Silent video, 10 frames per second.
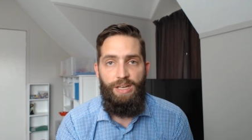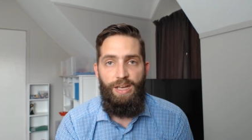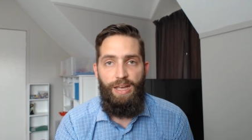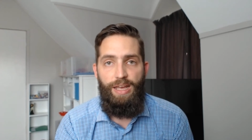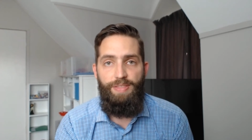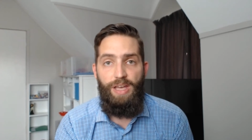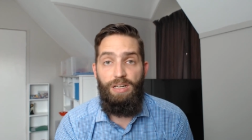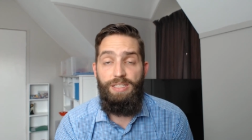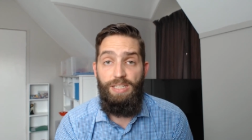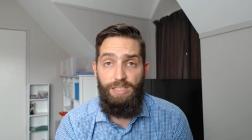and
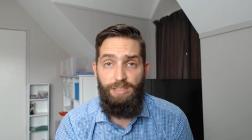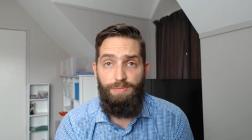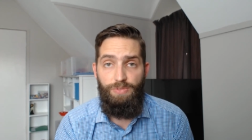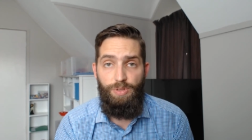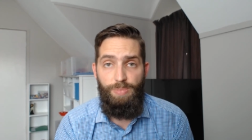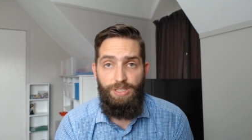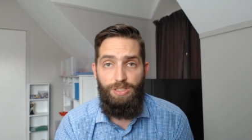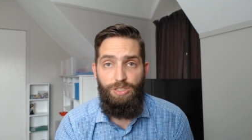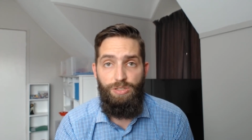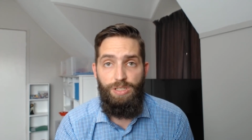they'll assess it for the
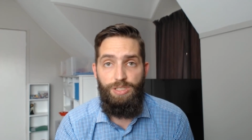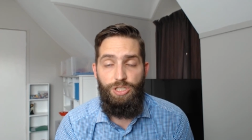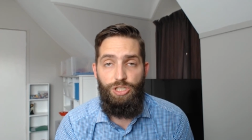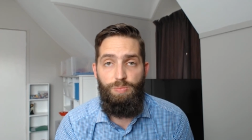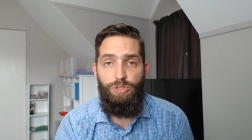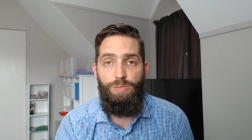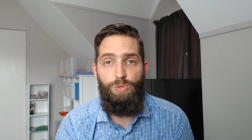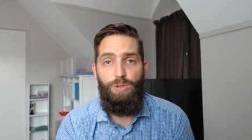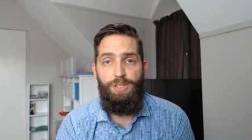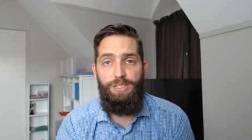business units just to put them
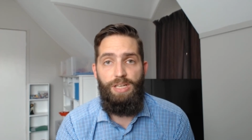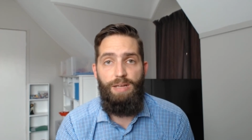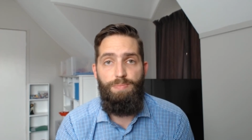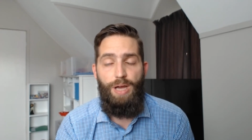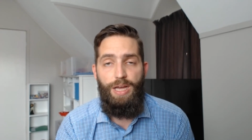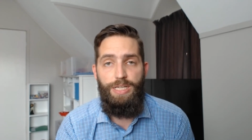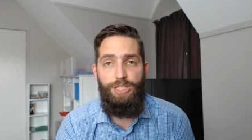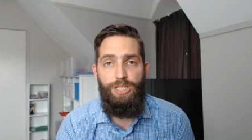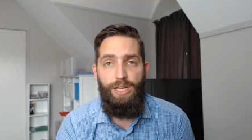all on the same page.